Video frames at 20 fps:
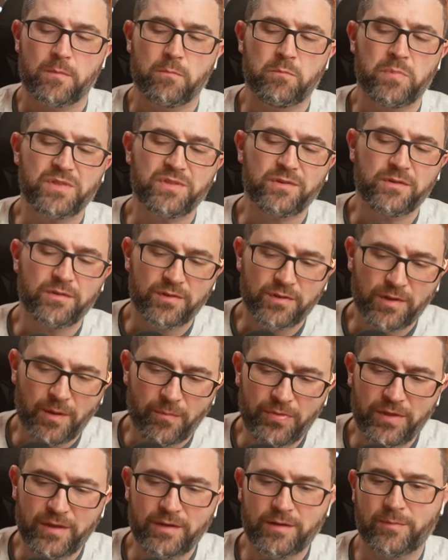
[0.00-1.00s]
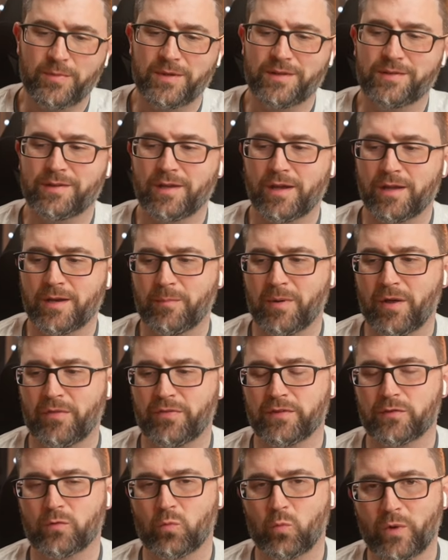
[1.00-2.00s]
But there's something to be said about
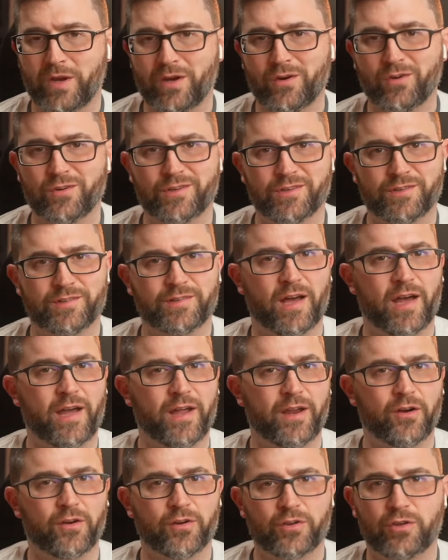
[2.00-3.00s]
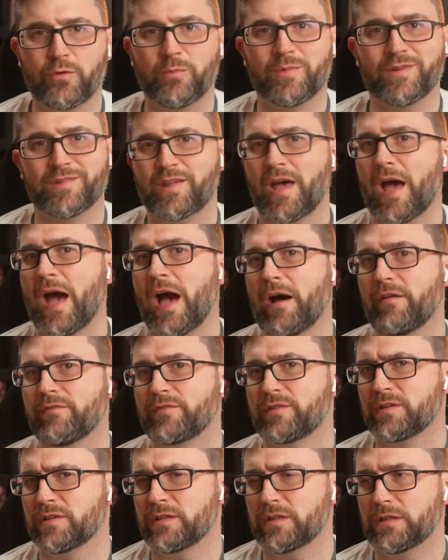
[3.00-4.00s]
this weird desire humans have
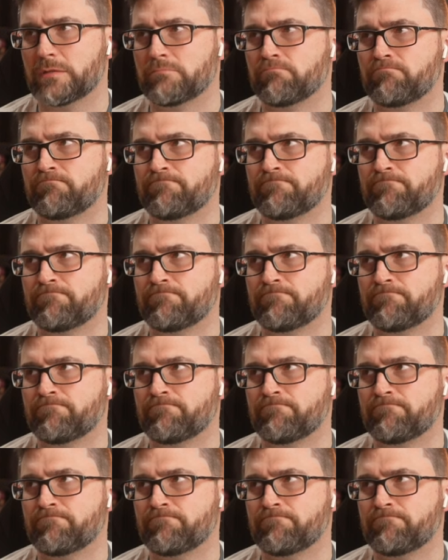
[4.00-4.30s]
to